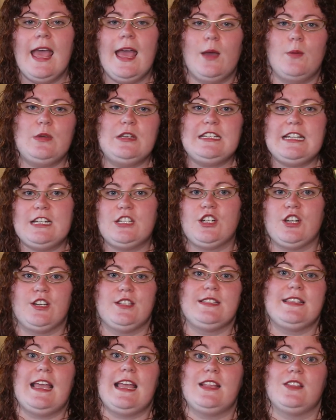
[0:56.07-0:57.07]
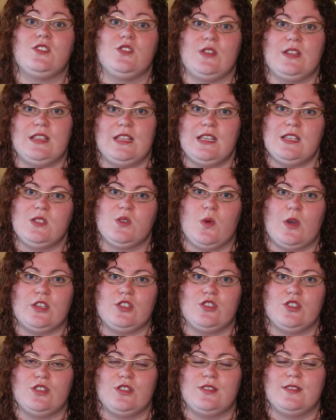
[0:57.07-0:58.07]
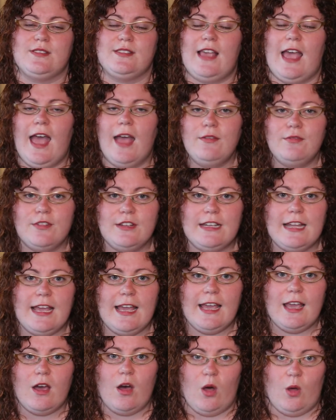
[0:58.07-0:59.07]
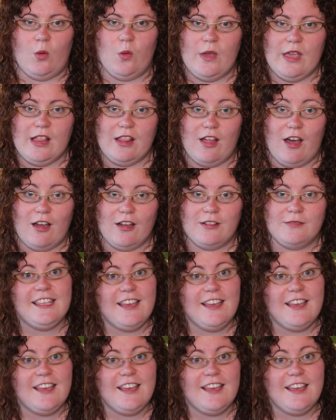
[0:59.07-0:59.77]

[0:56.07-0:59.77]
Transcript: And we take turns answering these questions every day, all week long.